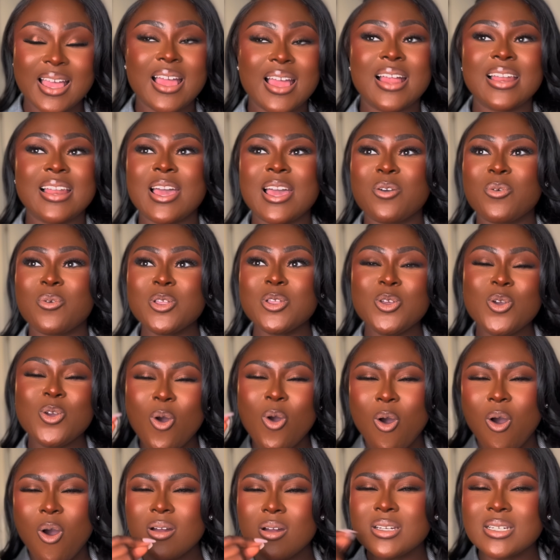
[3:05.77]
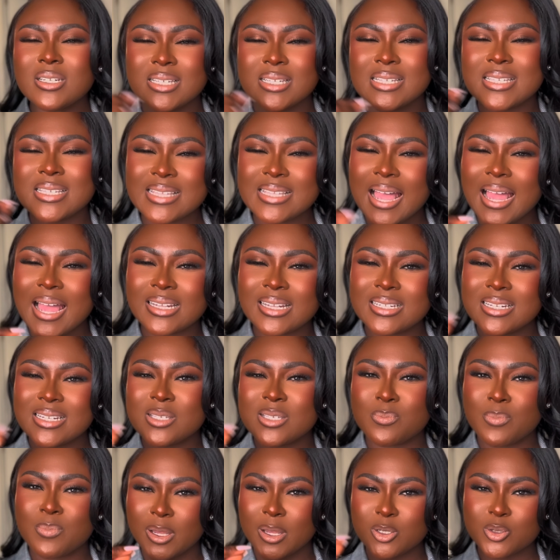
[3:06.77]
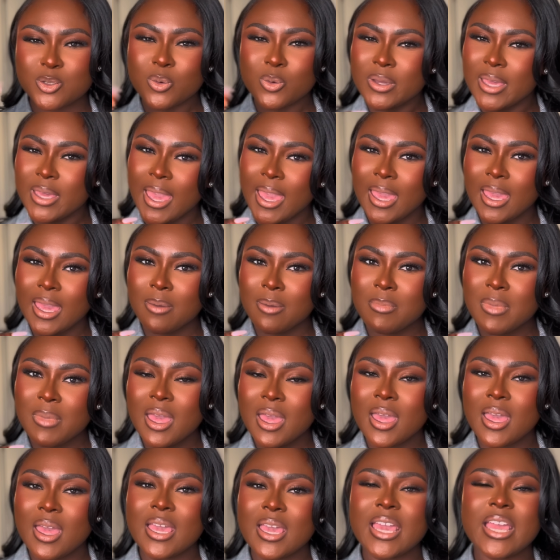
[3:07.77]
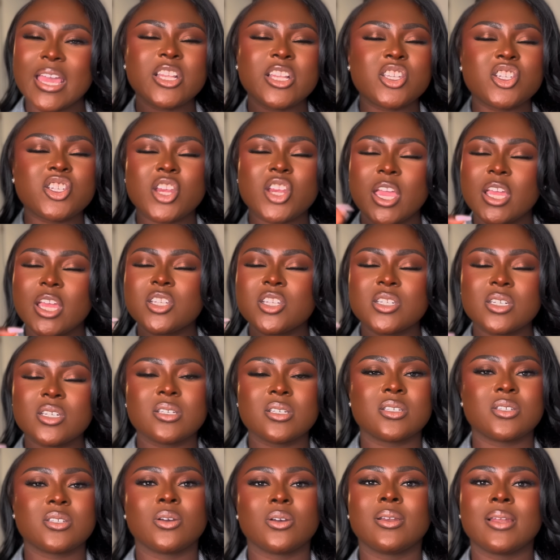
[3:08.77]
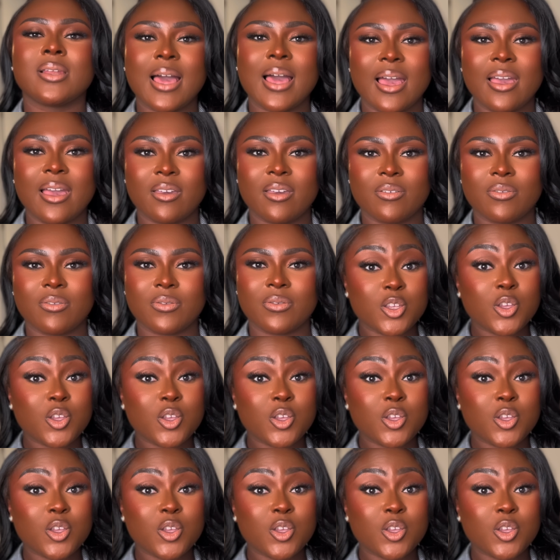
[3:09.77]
Like when you understand this mental game, it changes your life.